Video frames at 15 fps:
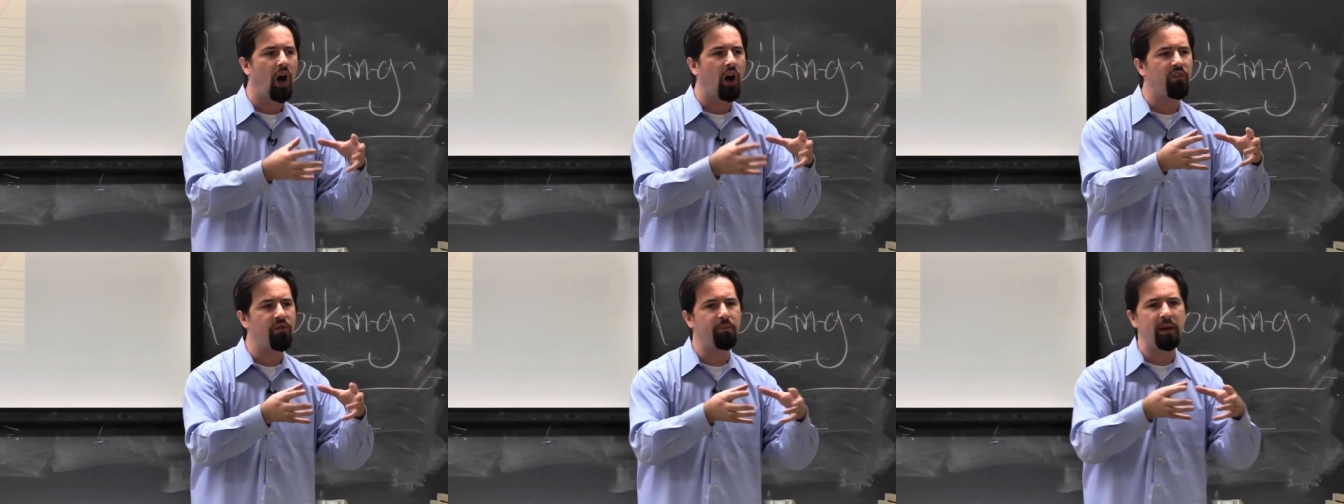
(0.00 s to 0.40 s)

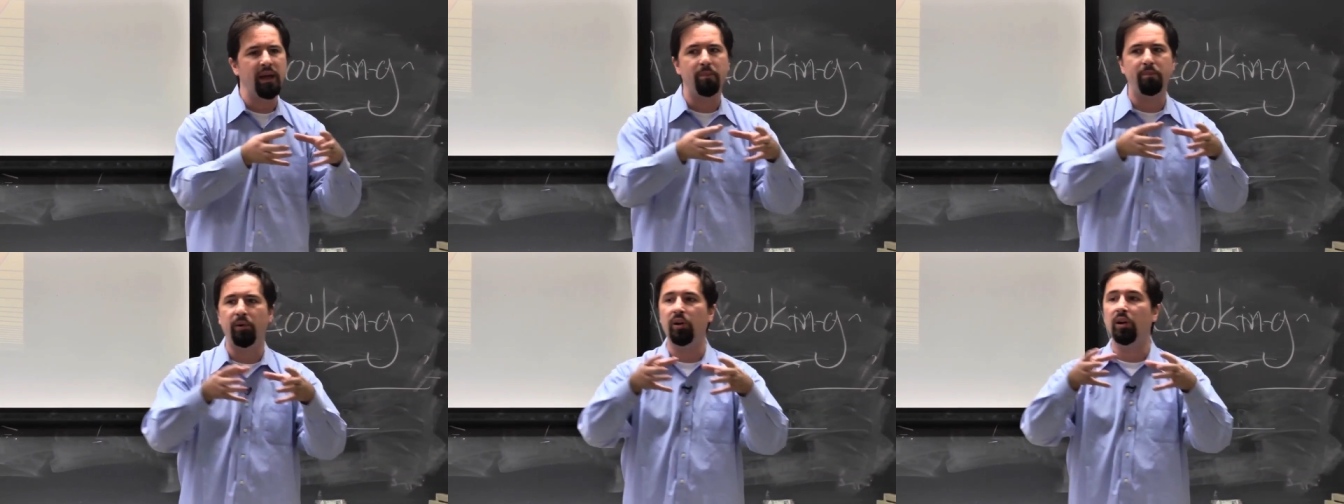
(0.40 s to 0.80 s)
of
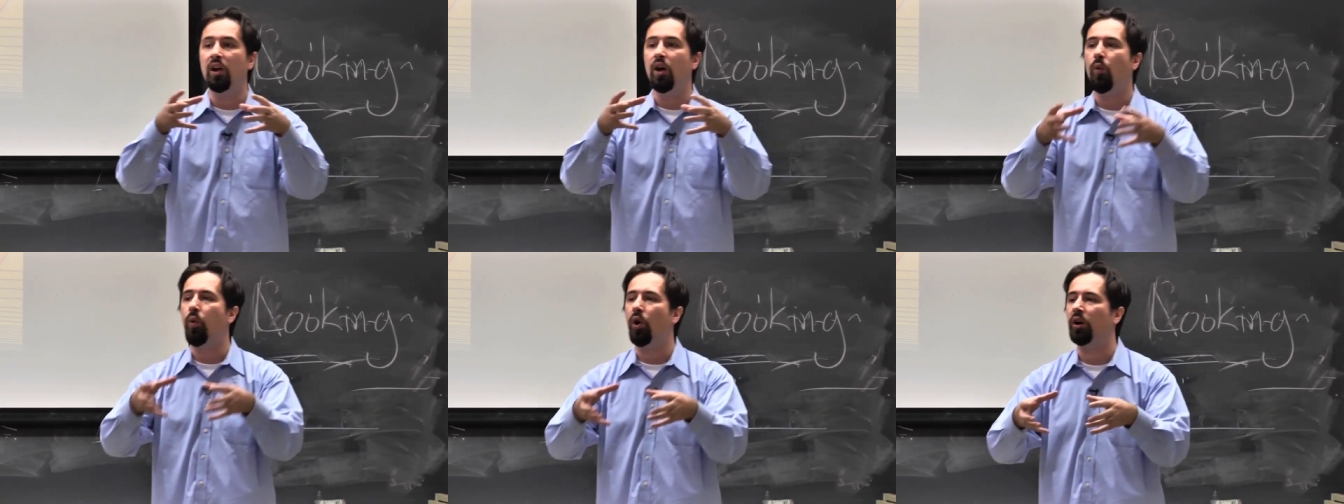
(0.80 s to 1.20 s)

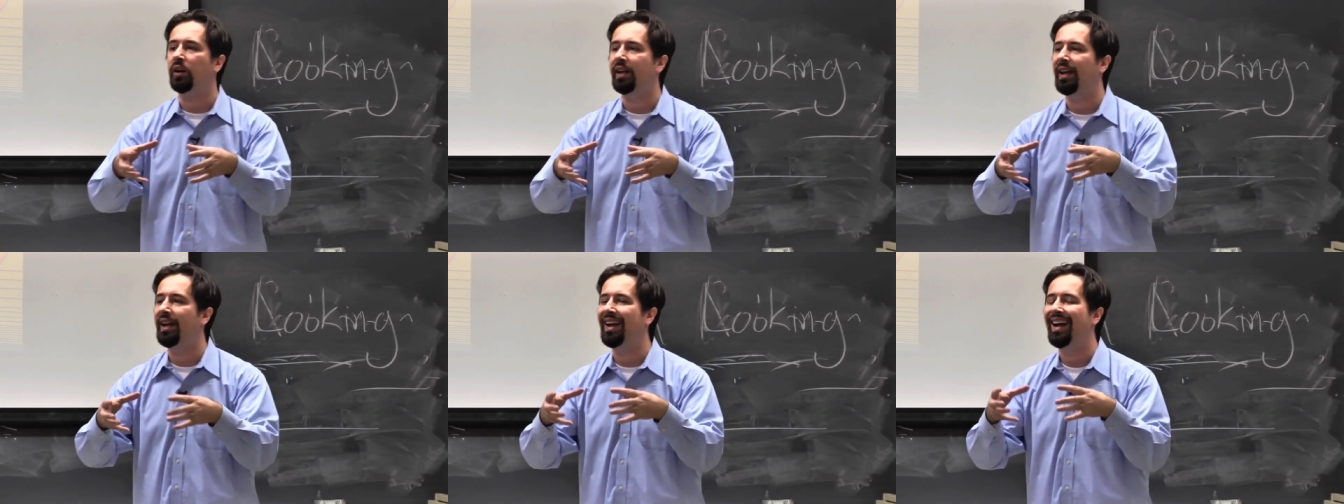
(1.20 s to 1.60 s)
people
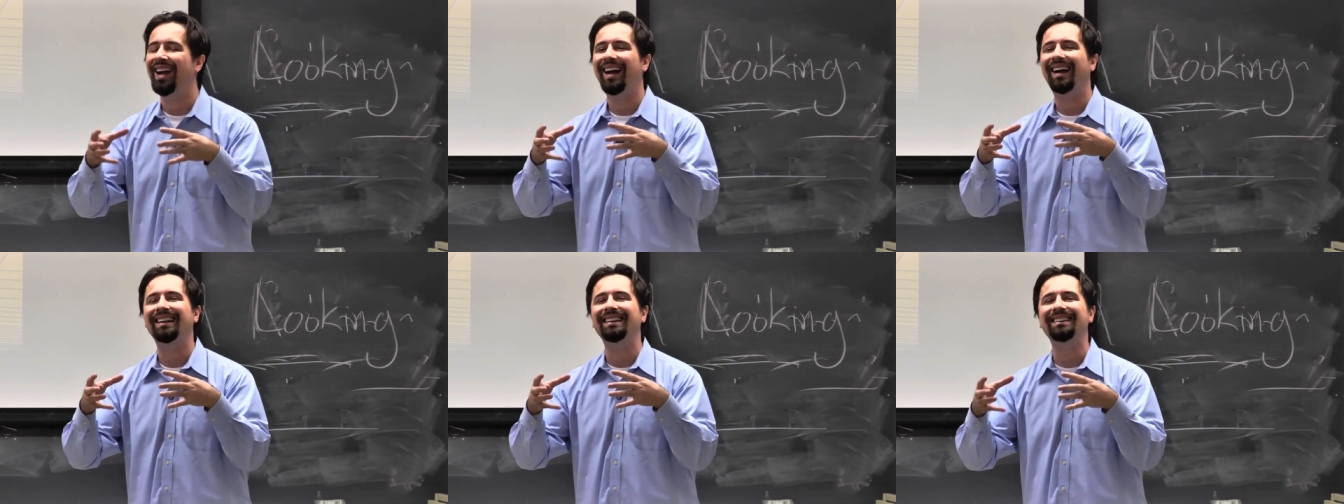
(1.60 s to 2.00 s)
working
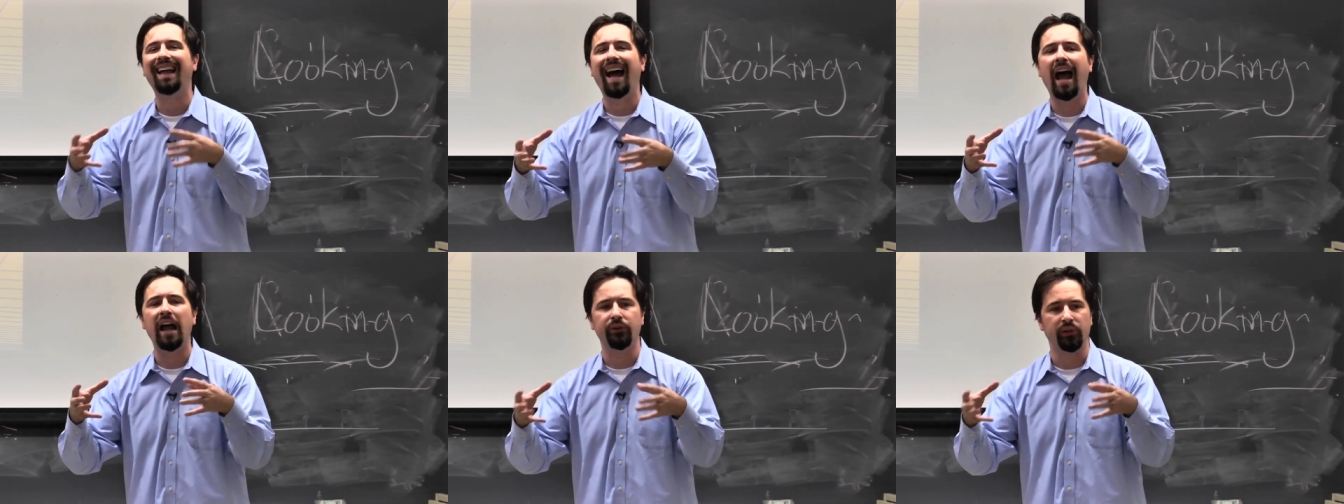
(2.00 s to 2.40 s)

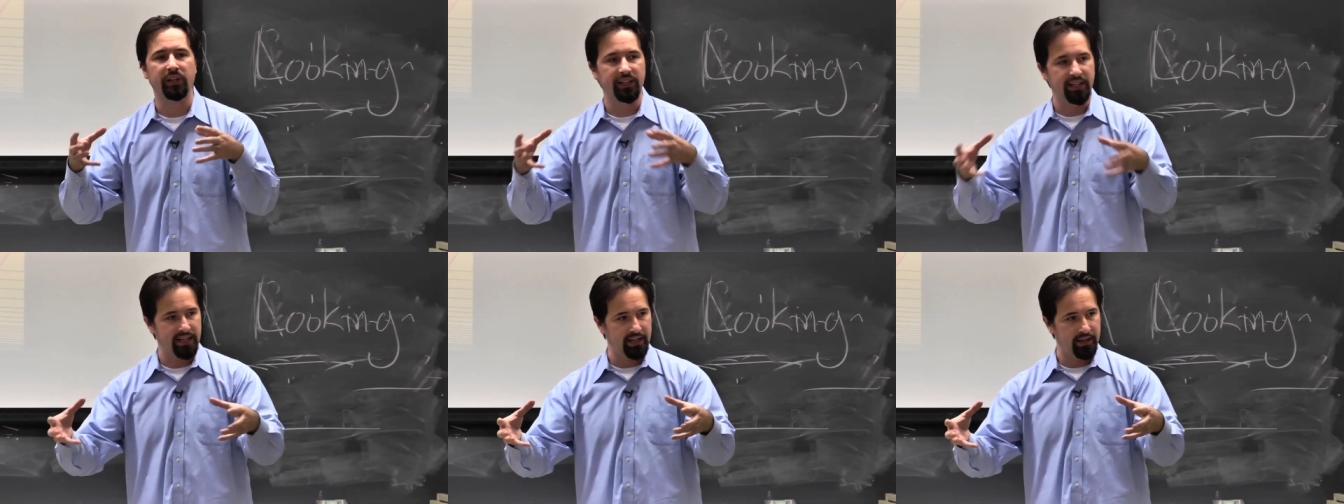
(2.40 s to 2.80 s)

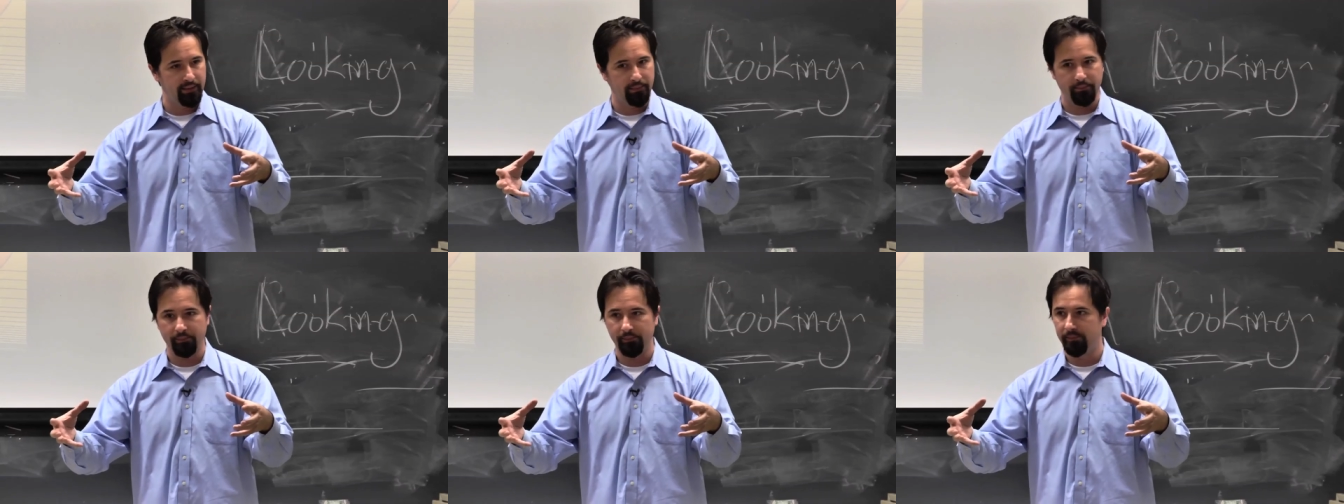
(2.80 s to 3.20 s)
laterally,
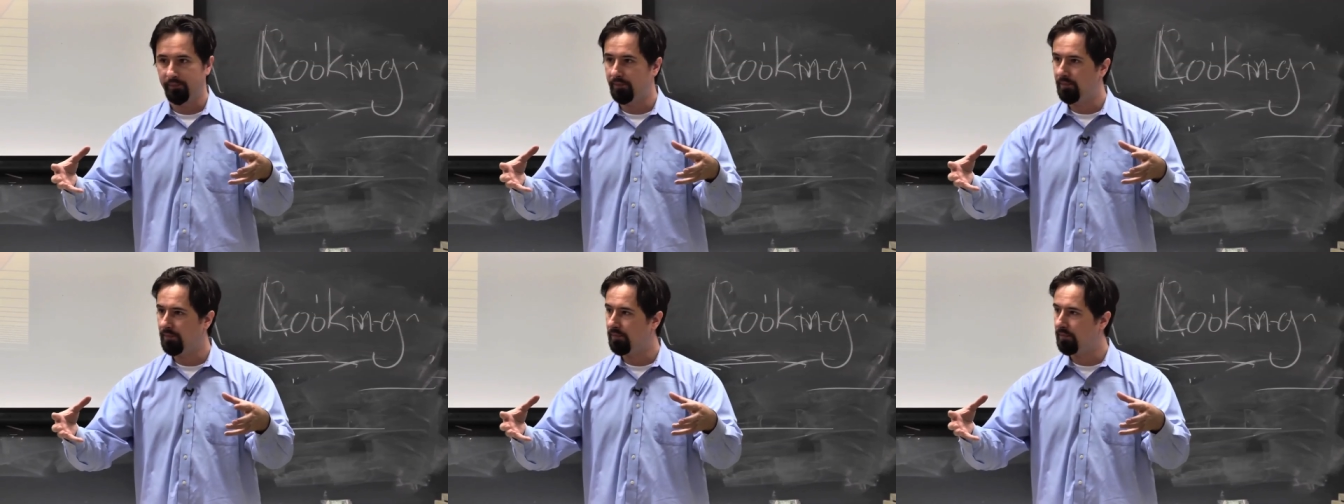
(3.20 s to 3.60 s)

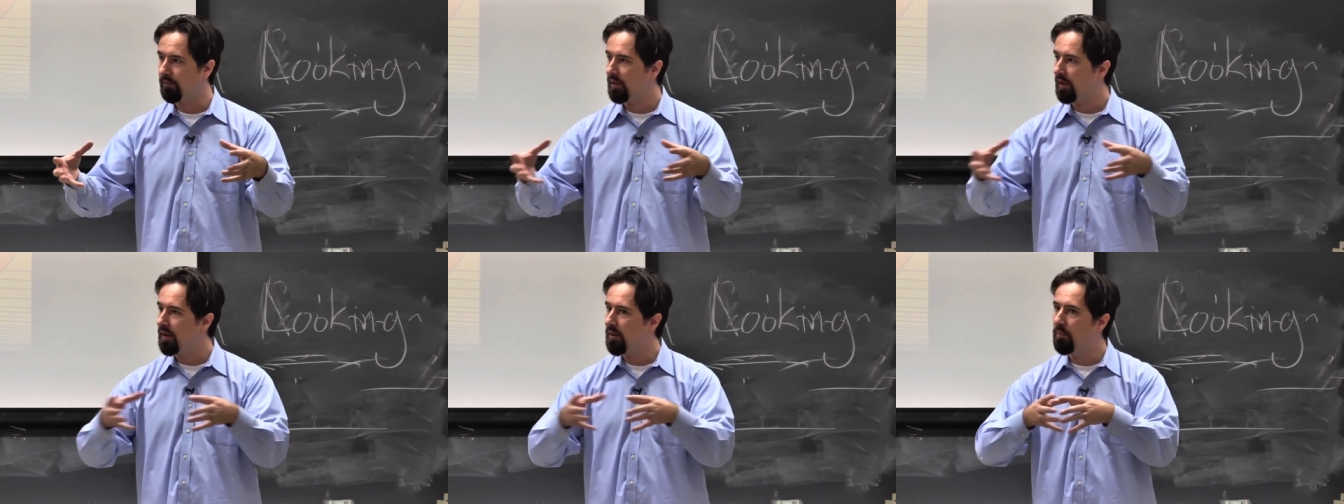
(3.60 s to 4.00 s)

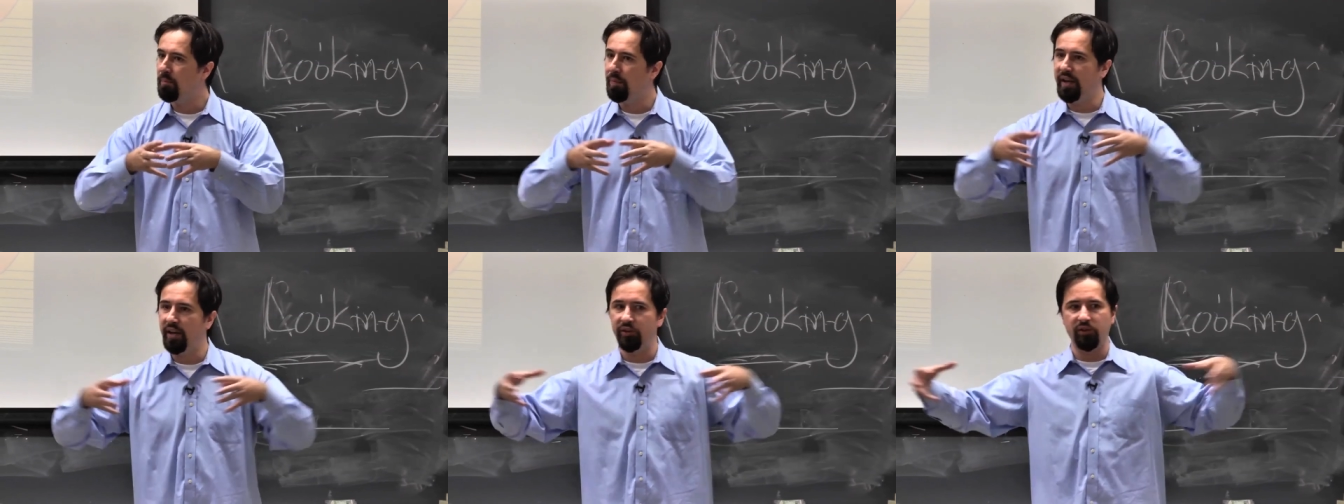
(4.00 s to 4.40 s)

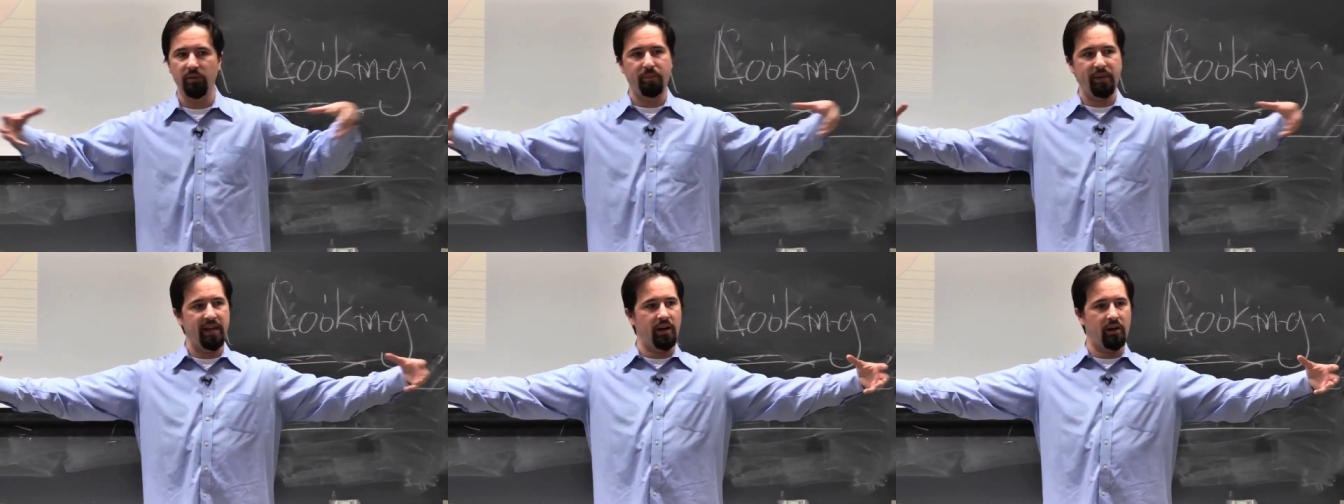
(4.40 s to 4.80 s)
peer to
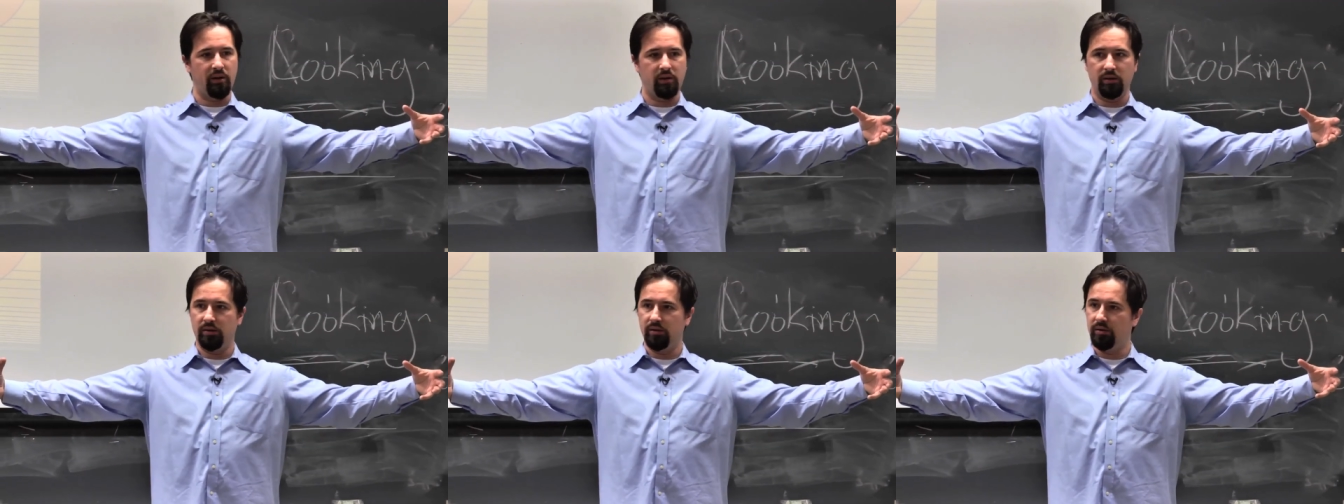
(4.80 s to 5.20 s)
peer,